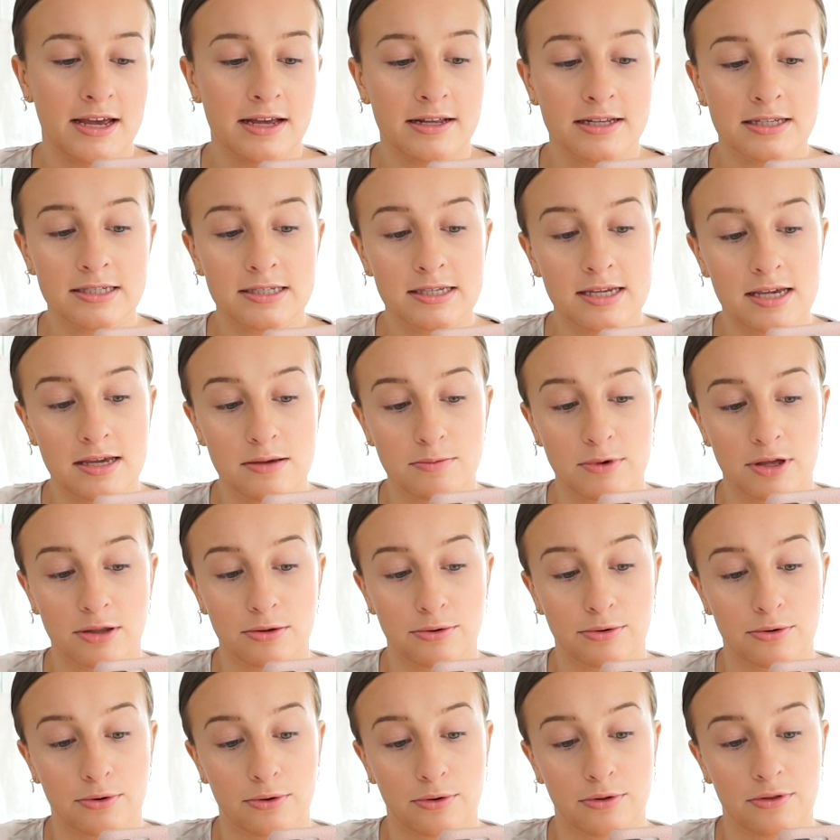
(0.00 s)
see whether
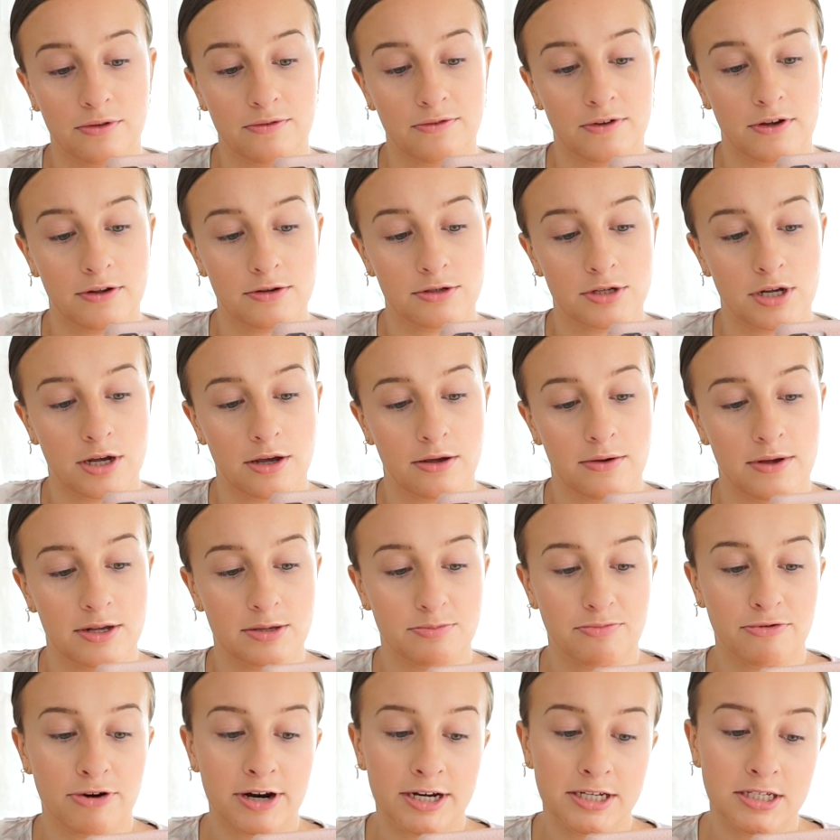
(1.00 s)
or not the photo is
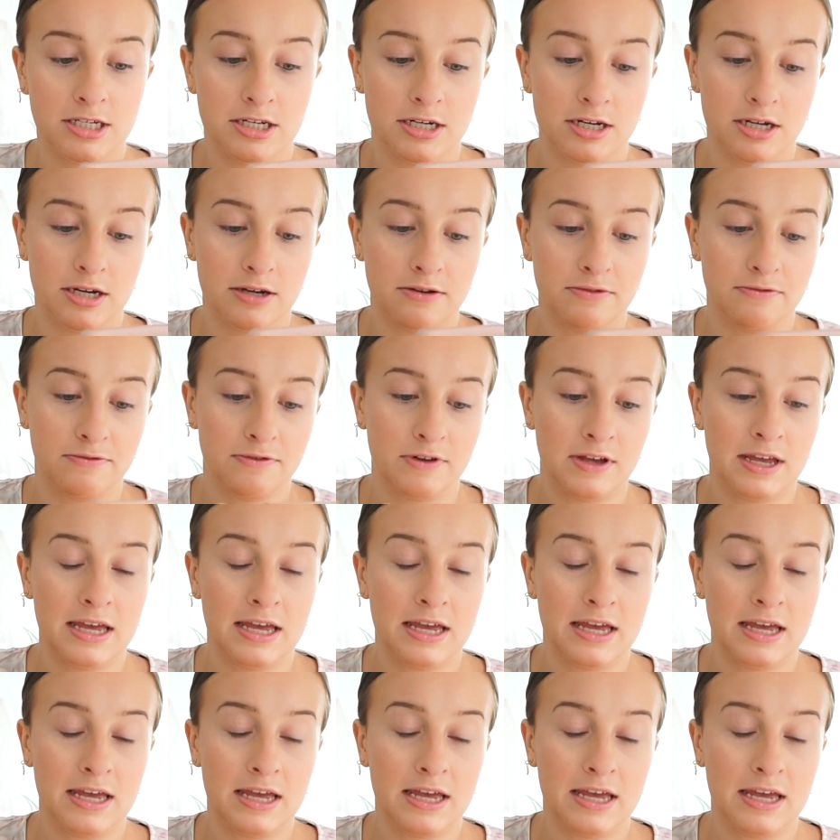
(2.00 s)
bright enough.